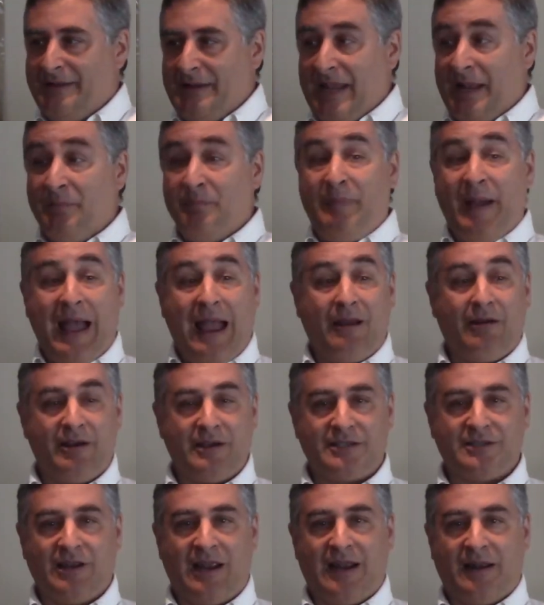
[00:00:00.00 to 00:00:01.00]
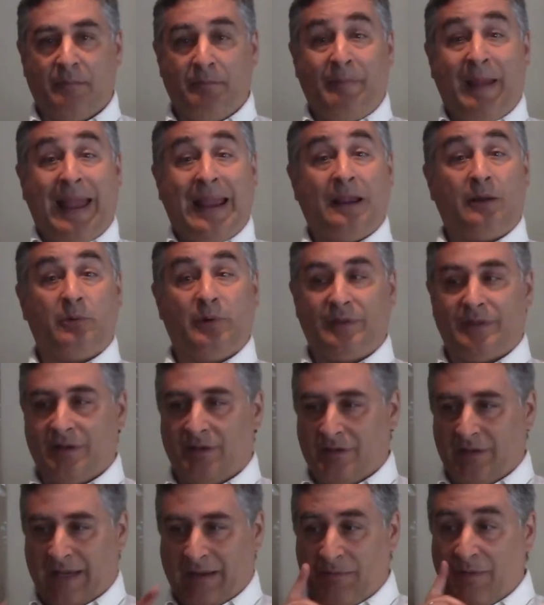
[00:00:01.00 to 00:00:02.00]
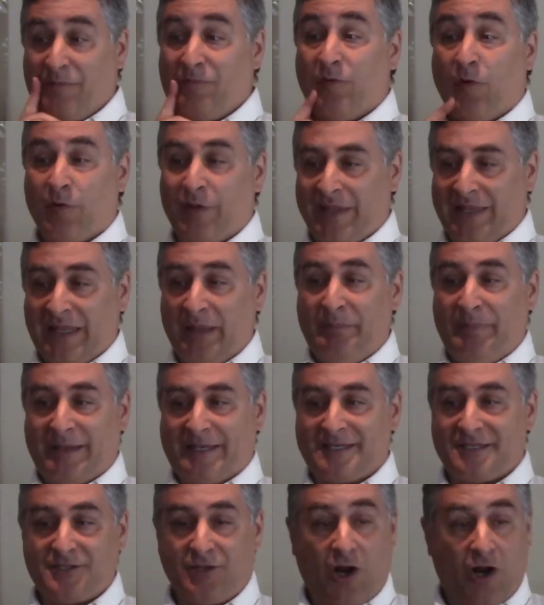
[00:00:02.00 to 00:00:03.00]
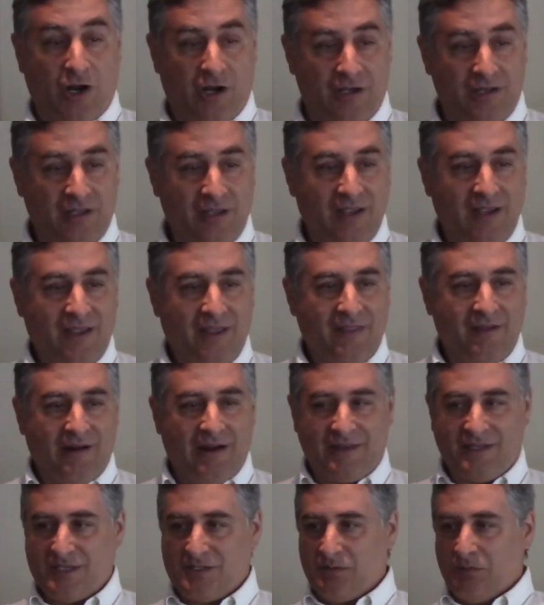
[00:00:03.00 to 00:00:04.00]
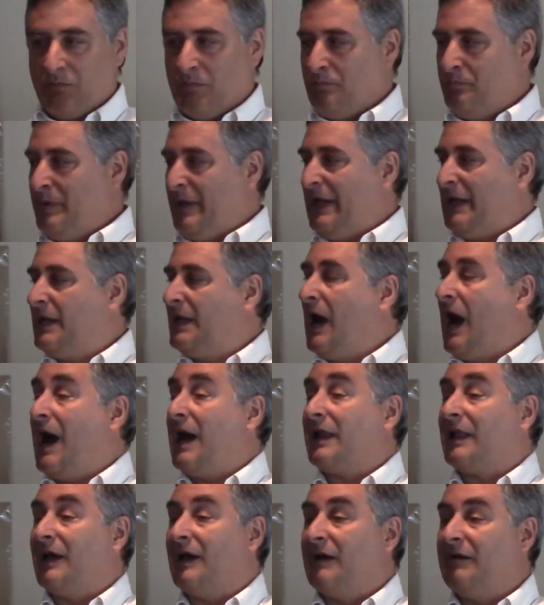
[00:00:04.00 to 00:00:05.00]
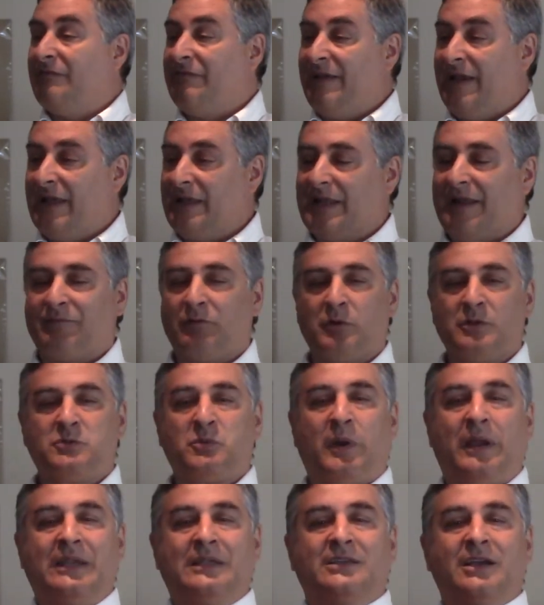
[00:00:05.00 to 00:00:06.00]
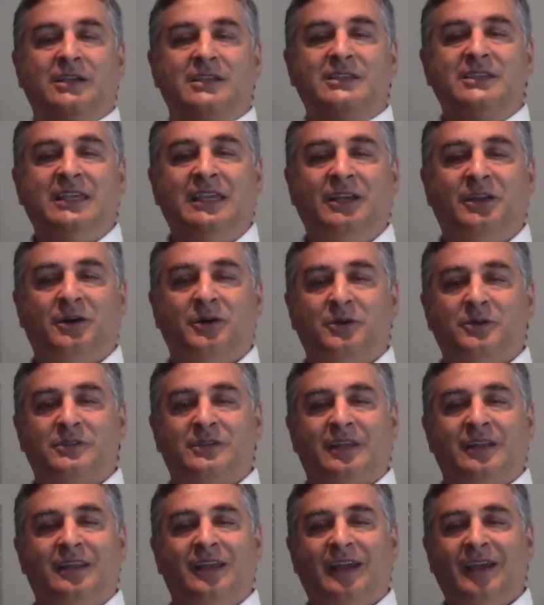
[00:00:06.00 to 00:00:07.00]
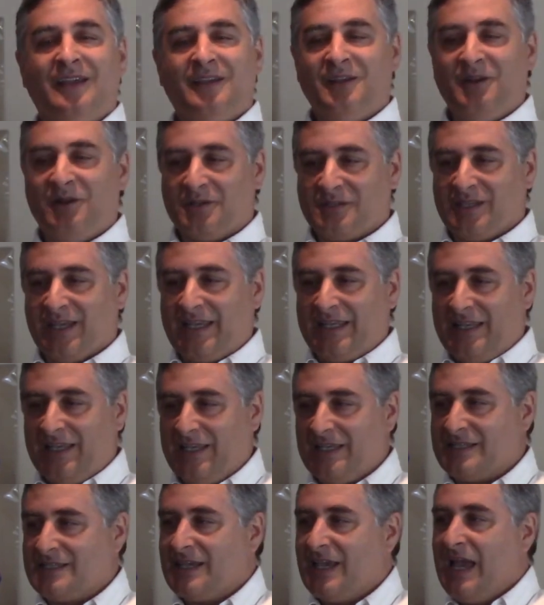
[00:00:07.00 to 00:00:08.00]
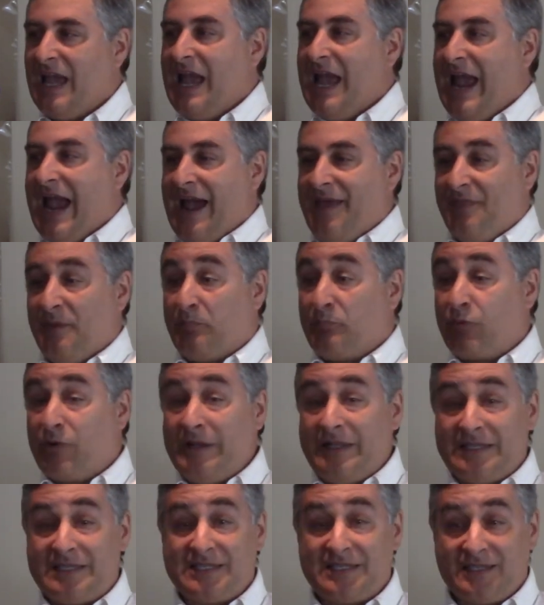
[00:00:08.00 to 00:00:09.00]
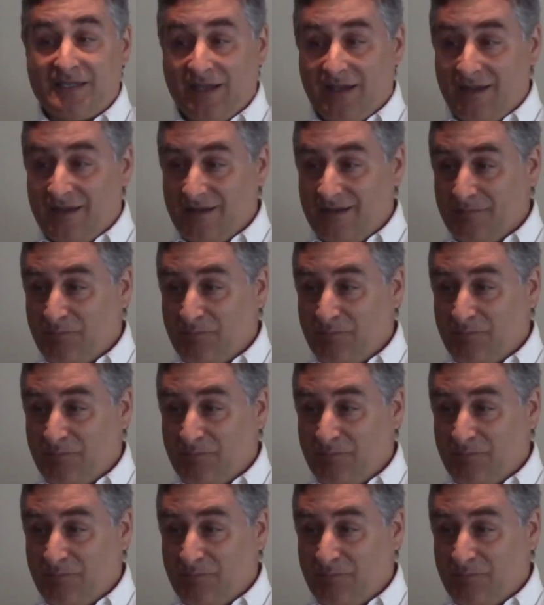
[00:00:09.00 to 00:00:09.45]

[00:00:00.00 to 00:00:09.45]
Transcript: in Paris, they had a banquet. Like before the Olympics start, they had this big gala event. Everyone's wearing tuxedos, and you know it's like this. And the Prince